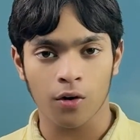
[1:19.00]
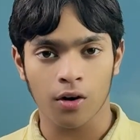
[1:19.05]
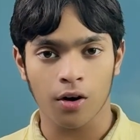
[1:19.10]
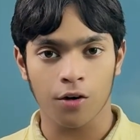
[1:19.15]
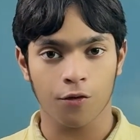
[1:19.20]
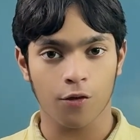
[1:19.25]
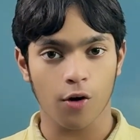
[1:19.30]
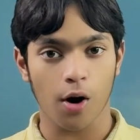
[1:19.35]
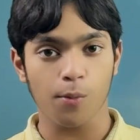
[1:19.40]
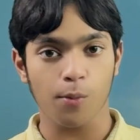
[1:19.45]

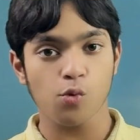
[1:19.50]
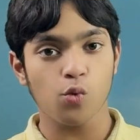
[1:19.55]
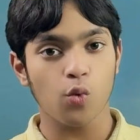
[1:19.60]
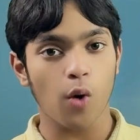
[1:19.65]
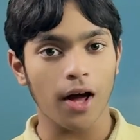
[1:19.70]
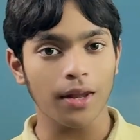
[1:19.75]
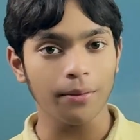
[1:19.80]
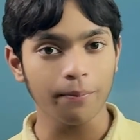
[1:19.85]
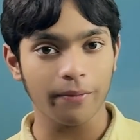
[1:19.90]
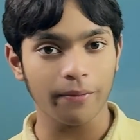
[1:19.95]
from
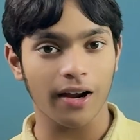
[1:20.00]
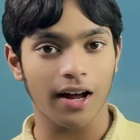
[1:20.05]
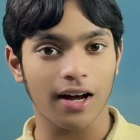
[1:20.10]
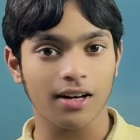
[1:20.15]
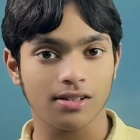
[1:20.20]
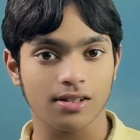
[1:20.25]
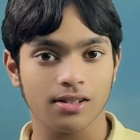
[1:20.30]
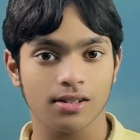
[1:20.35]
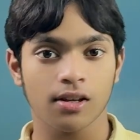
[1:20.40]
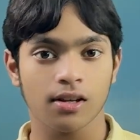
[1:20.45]
1
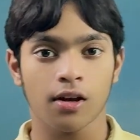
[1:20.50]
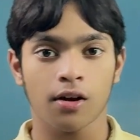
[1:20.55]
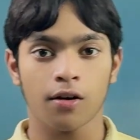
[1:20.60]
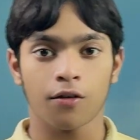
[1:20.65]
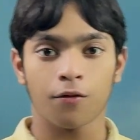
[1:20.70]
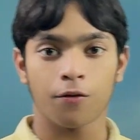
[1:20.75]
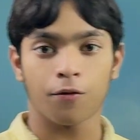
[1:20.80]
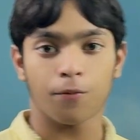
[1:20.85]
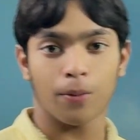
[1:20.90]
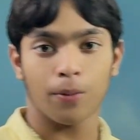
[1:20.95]
plus
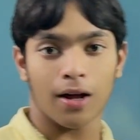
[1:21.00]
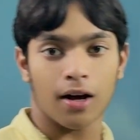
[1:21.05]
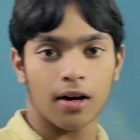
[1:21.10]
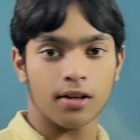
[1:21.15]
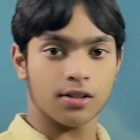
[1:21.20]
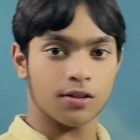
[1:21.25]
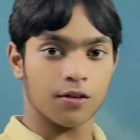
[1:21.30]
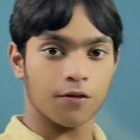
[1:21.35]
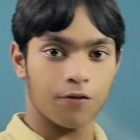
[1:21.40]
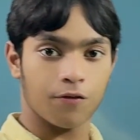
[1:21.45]

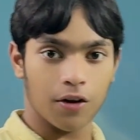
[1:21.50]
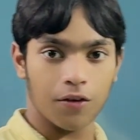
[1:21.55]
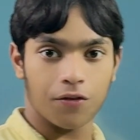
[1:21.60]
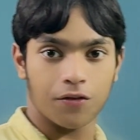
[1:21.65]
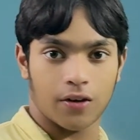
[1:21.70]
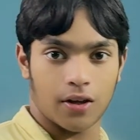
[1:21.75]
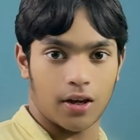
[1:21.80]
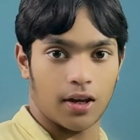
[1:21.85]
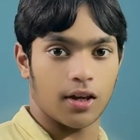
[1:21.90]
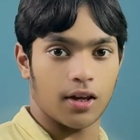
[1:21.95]

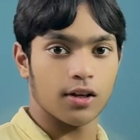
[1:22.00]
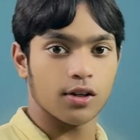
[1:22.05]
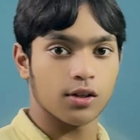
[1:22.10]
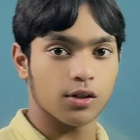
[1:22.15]
50.